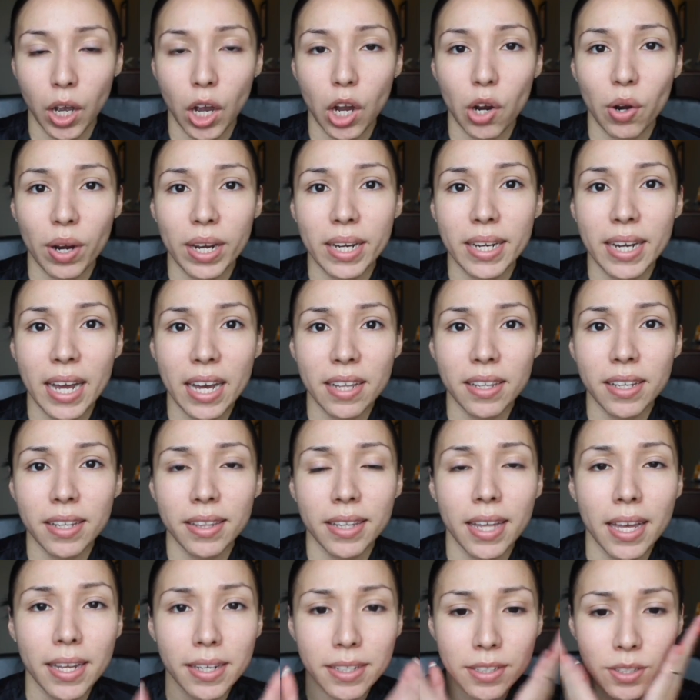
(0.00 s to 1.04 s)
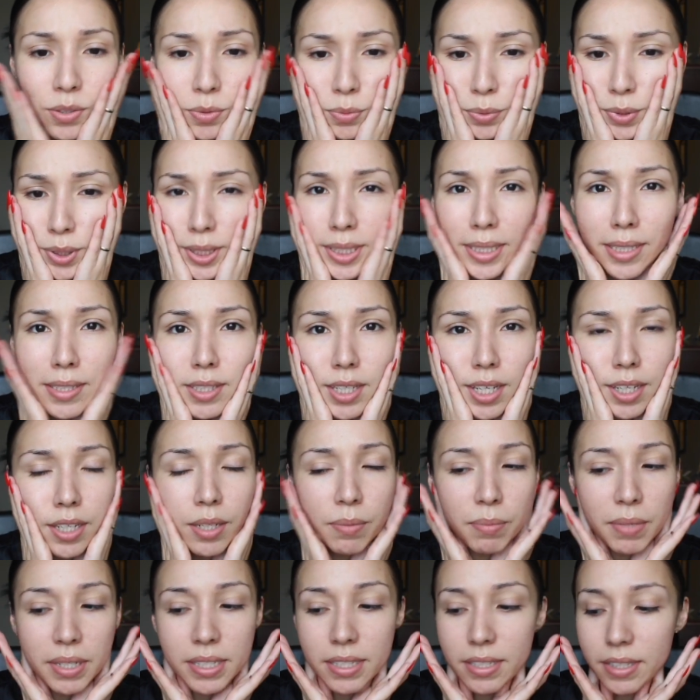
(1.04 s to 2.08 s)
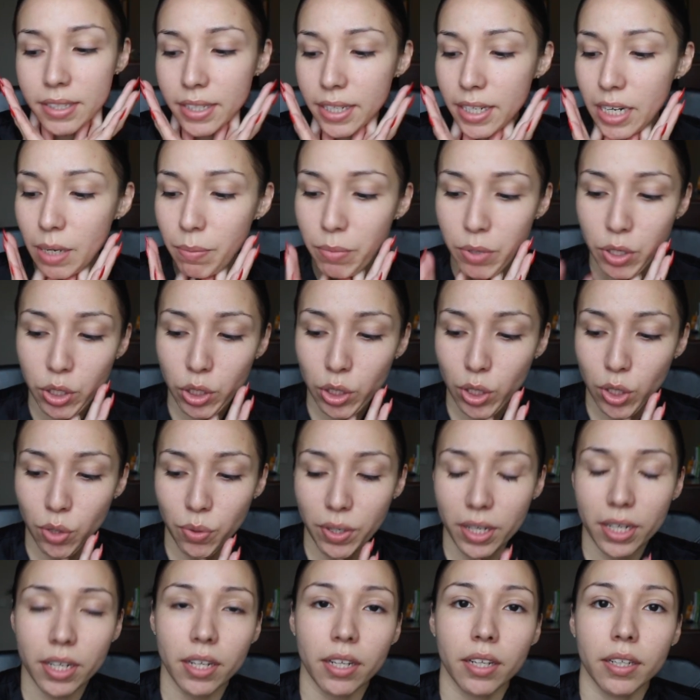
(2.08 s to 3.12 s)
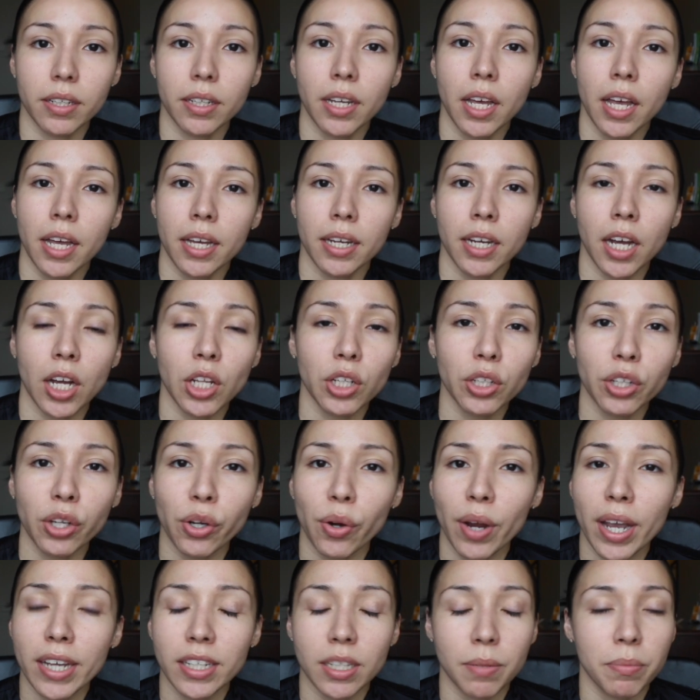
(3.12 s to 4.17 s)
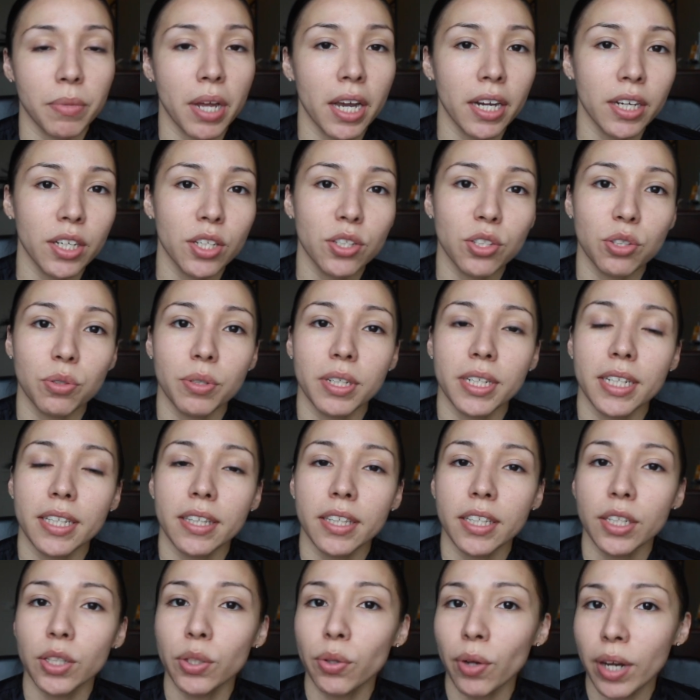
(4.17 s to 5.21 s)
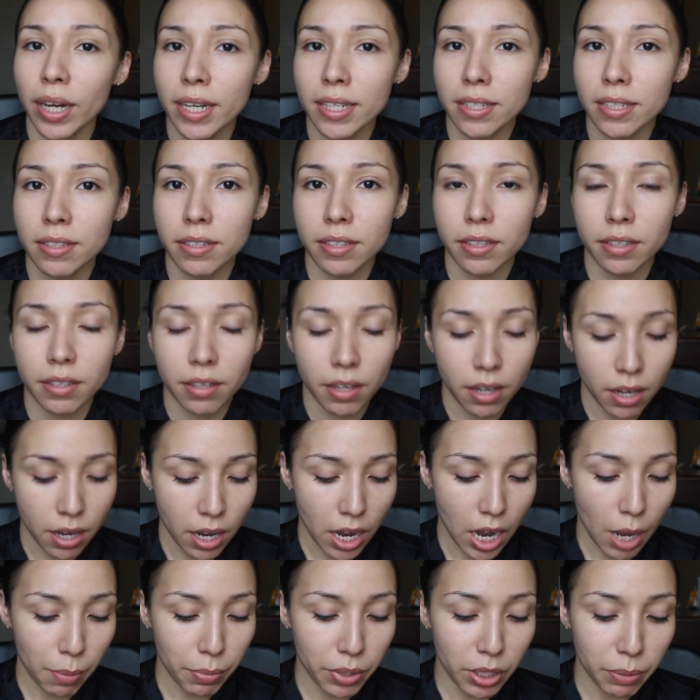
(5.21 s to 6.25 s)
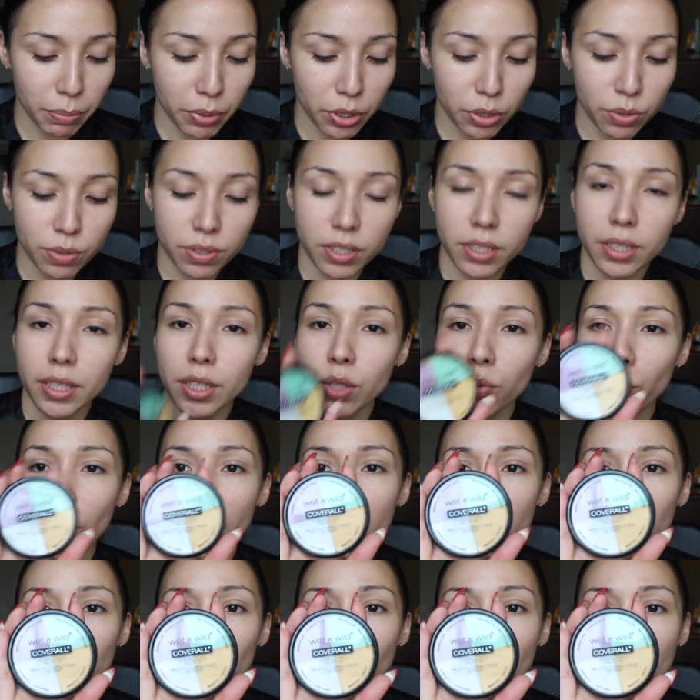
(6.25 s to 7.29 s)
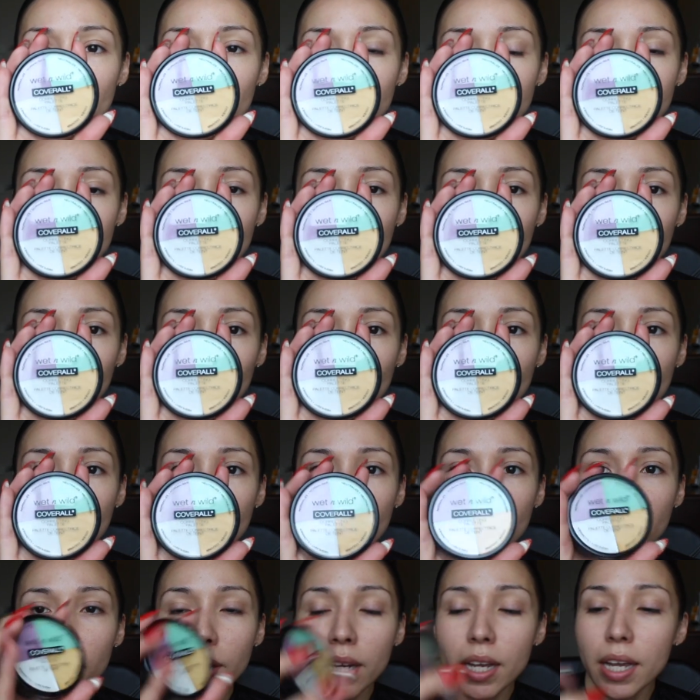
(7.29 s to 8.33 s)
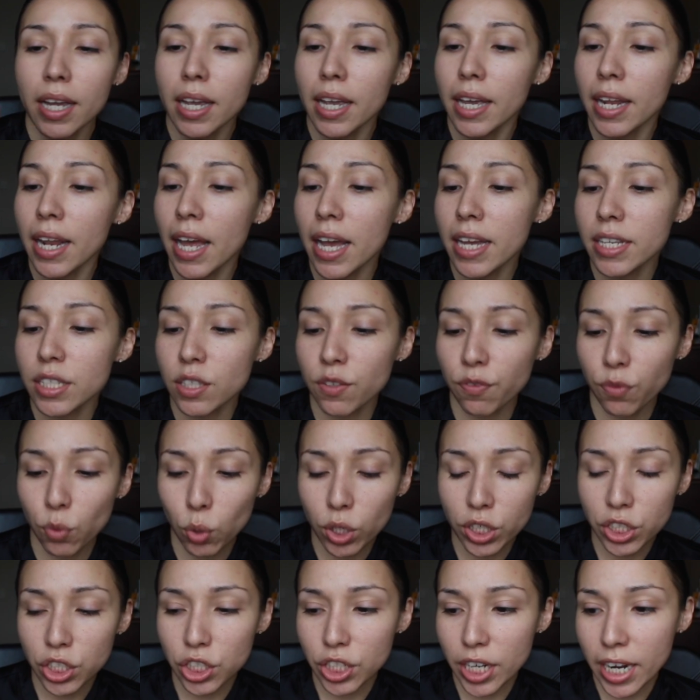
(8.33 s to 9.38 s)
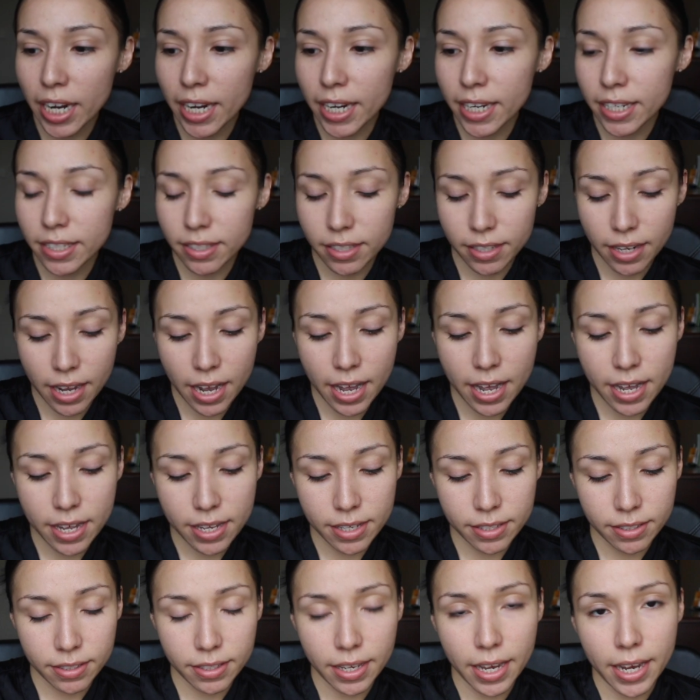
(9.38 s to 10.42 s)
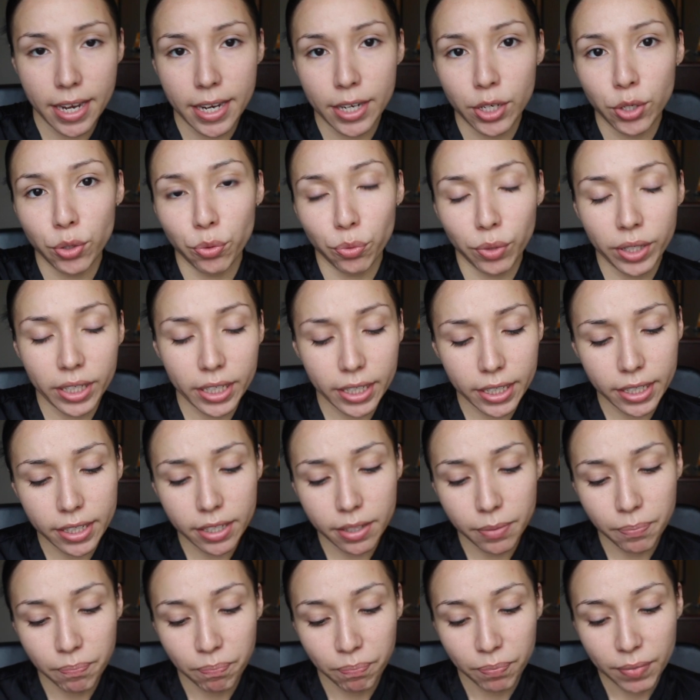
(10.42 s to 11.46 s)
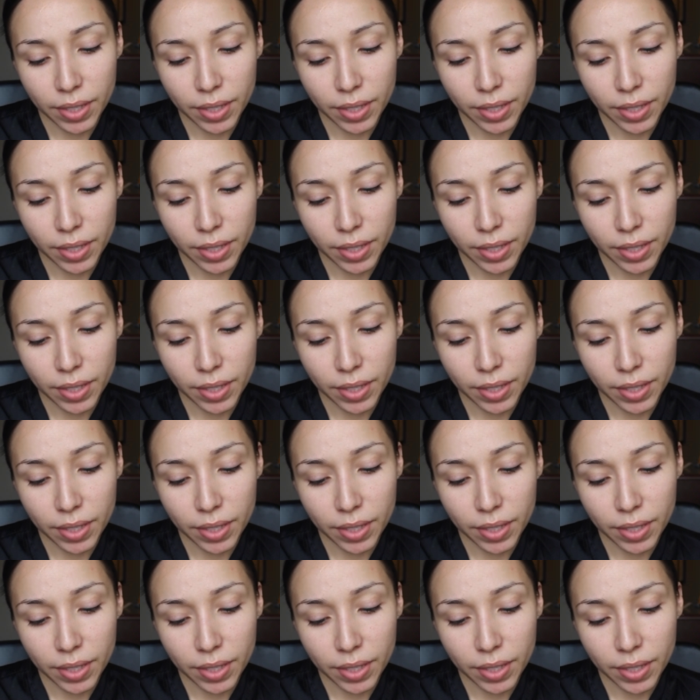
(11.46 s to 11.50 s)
Alright, now that that is really set in my skin, I'm going to go in and color correct. I'm not going to do anything crazy. I'm going to be using the Wet n Wild Coverall. It has 4 shades. It has a green,